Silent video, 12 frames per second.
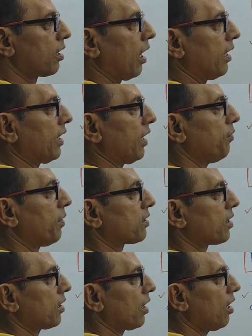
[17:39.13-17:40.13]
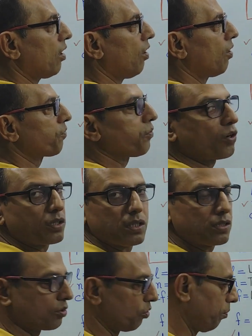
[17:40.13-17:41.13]
continuous data or for
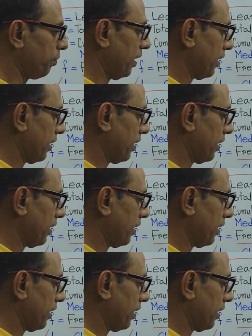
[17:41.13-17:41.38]
this group